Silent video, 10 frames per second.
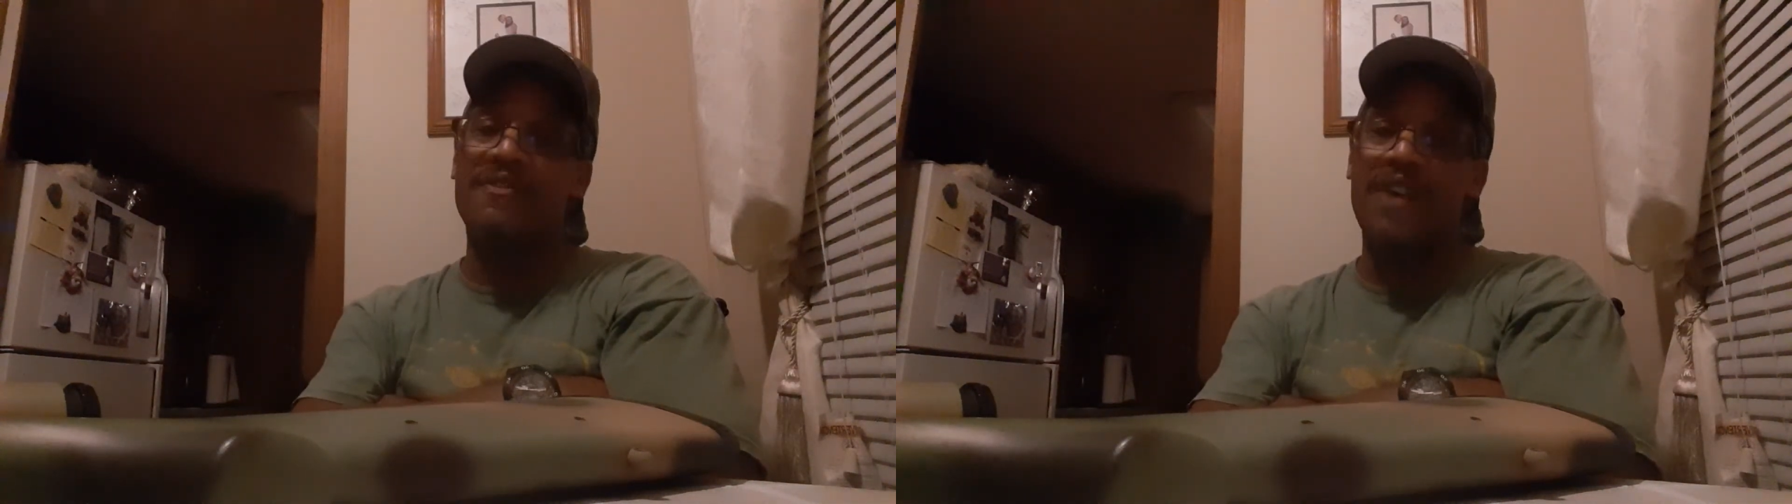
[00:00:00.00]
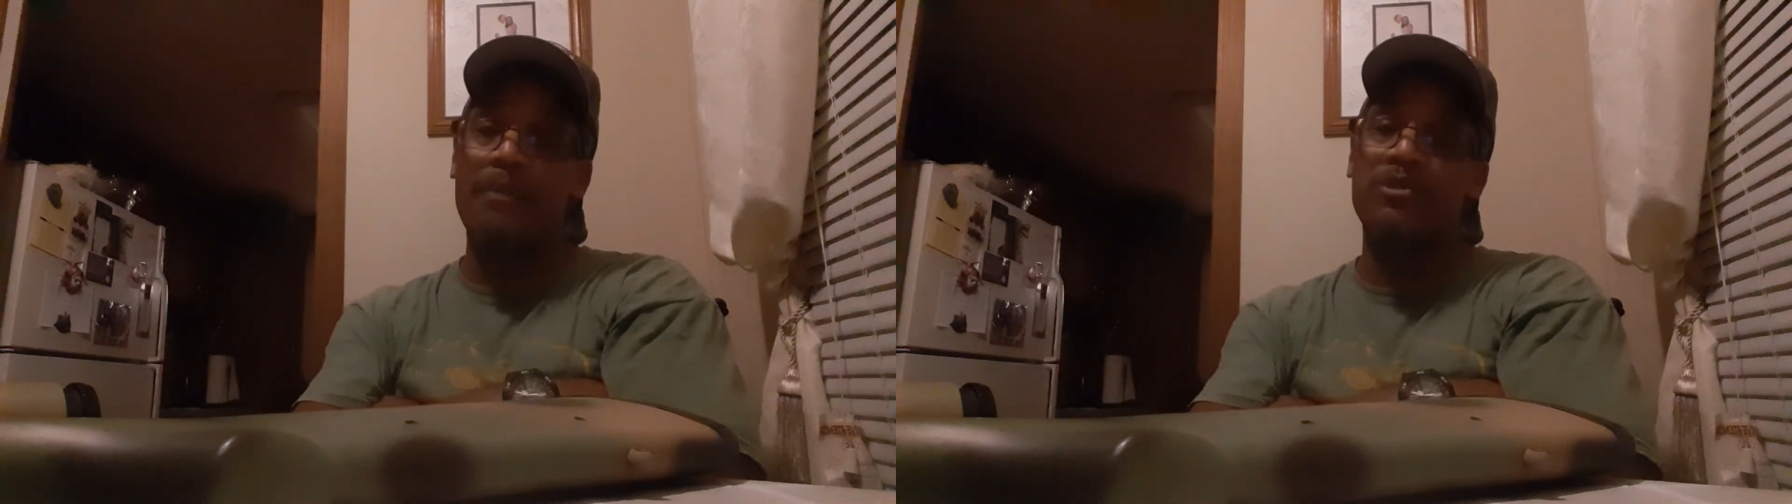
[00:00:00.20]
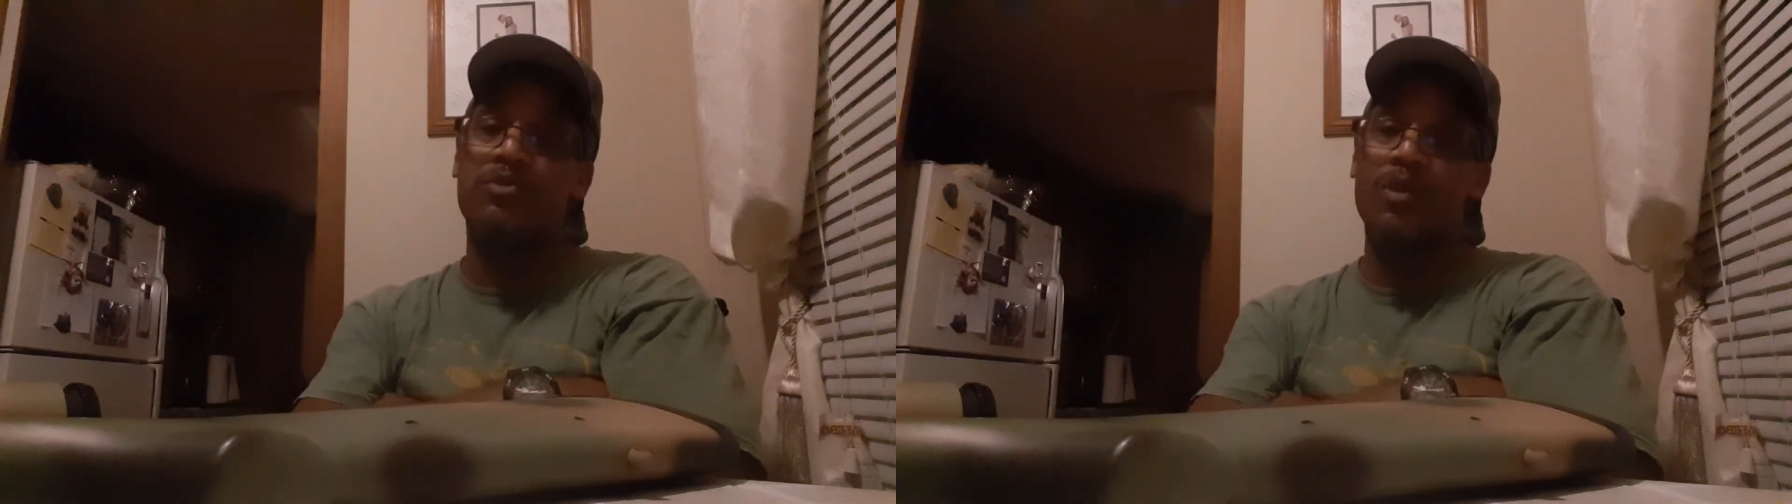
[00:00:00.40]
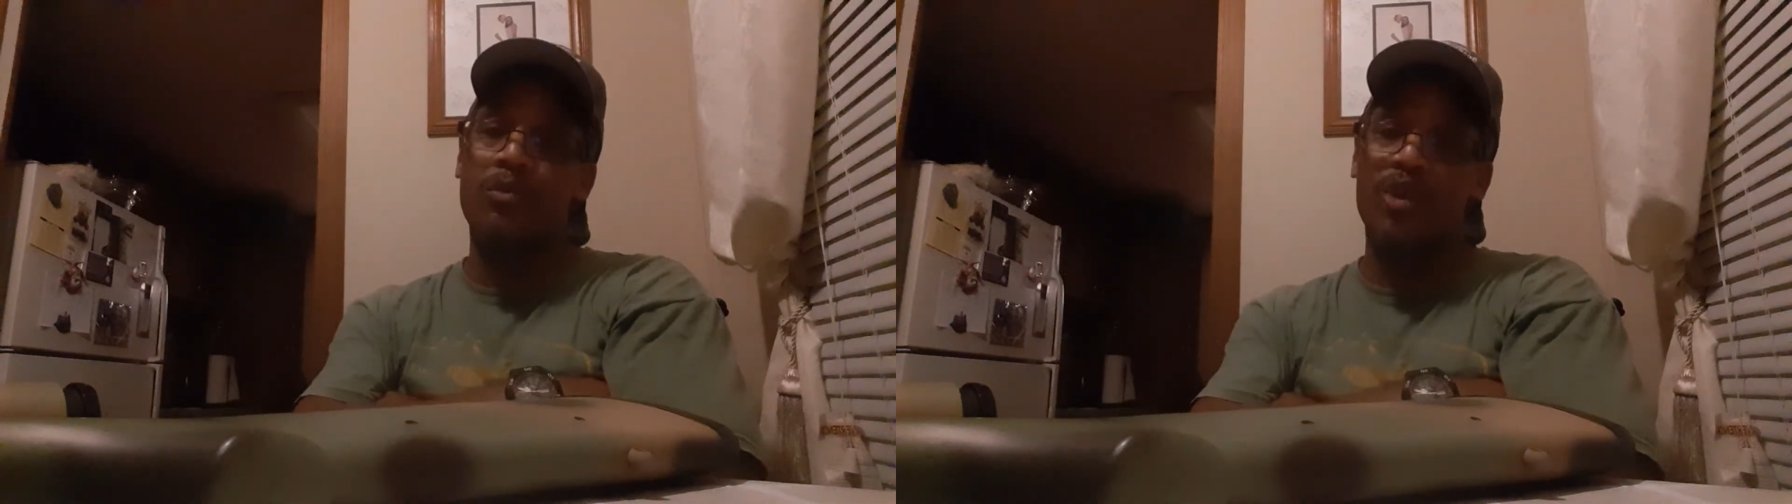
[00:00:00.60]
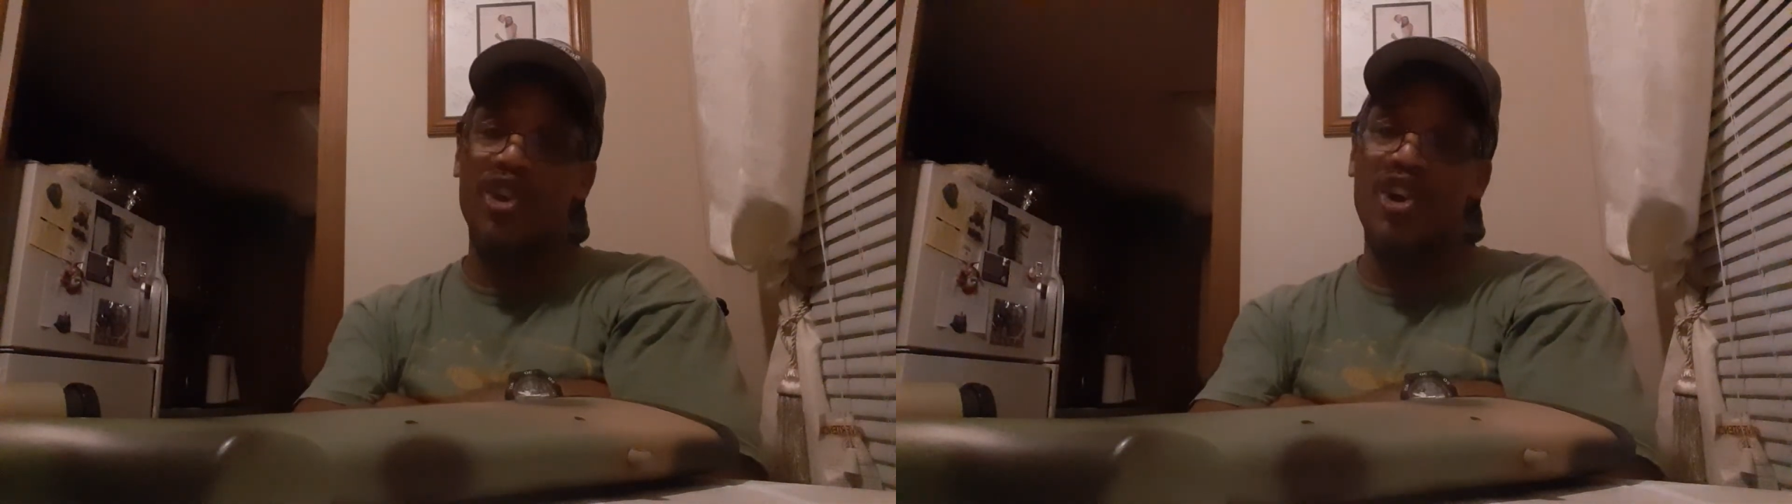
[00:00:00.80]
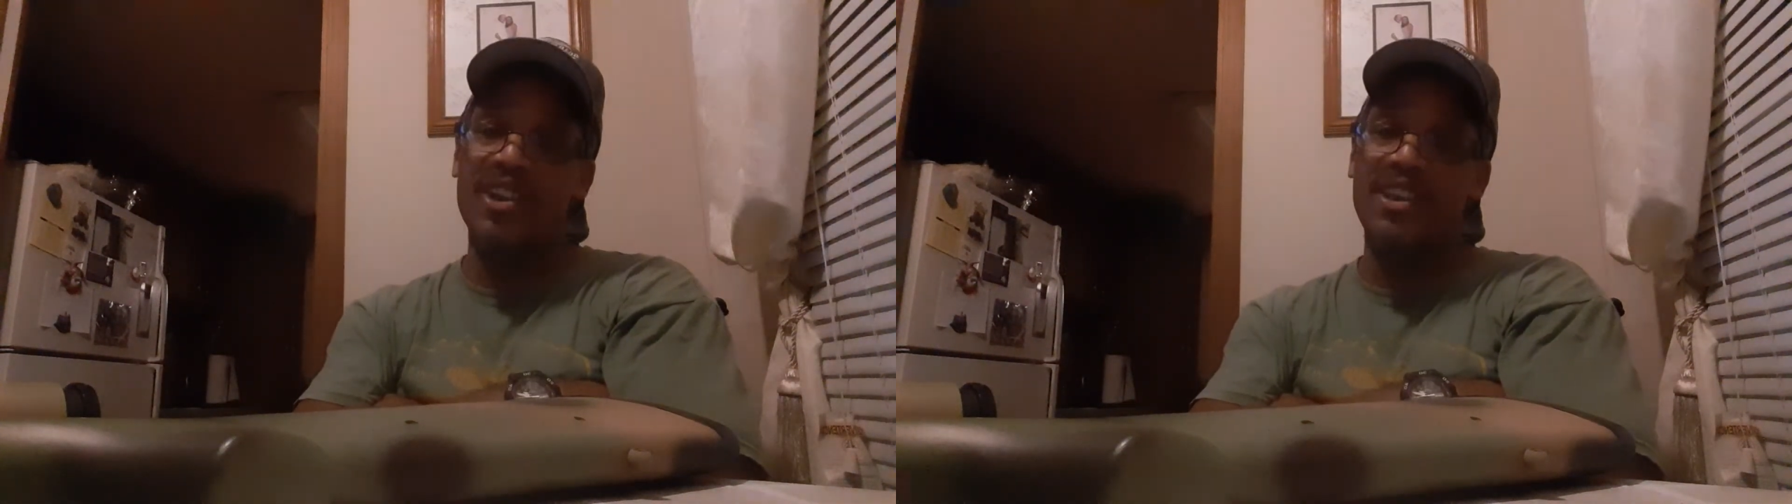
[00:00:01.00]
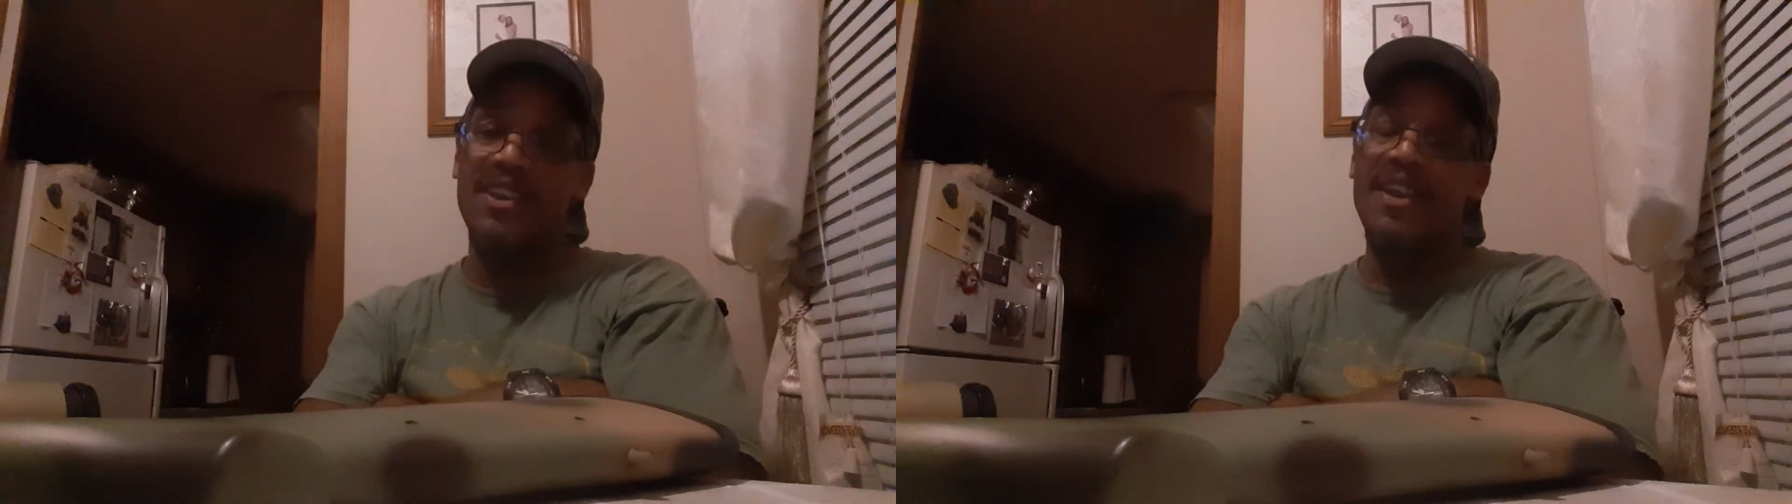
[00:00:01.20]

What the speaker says: fiber trim work on it.